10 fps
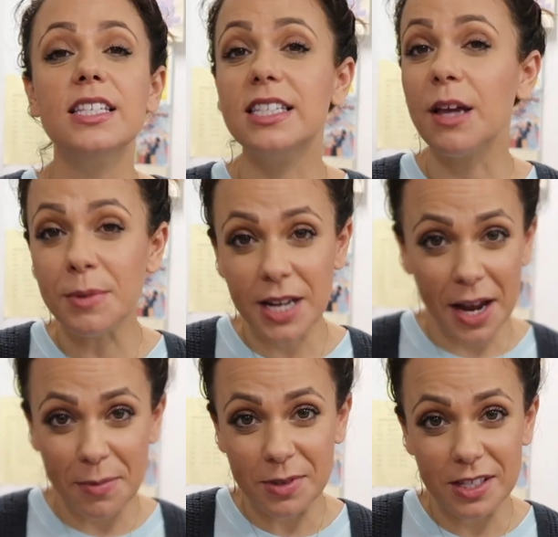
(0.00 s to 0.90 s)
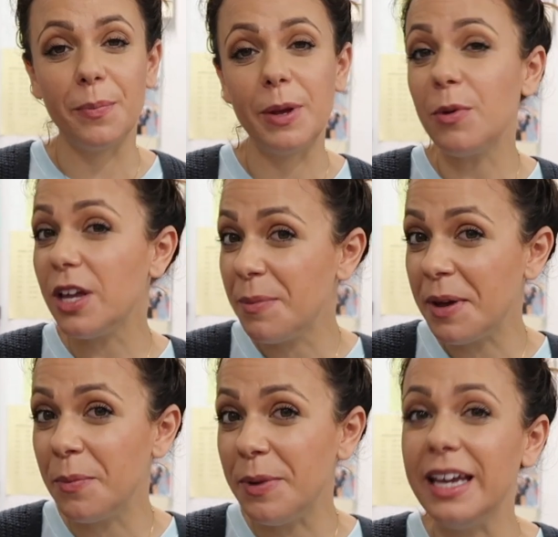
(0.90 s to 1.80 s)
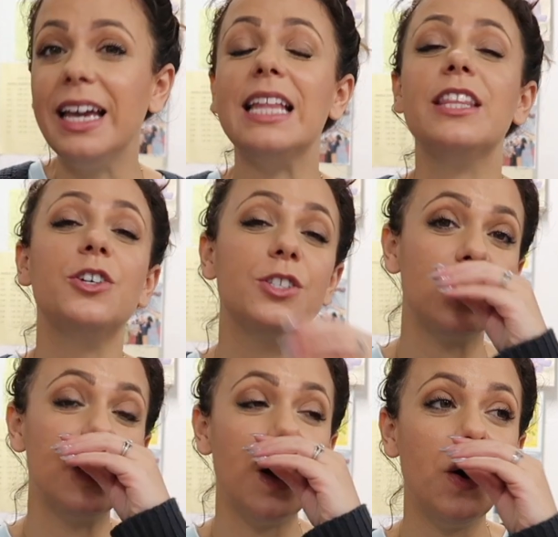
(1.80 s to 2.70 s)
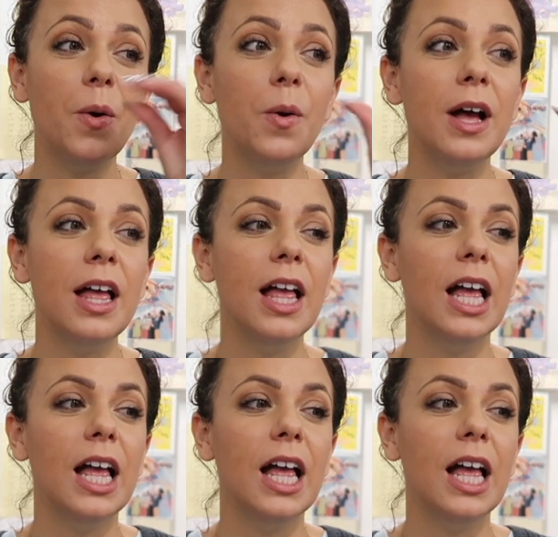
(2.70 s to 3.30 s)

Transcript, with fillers: sometimes people email me and there's no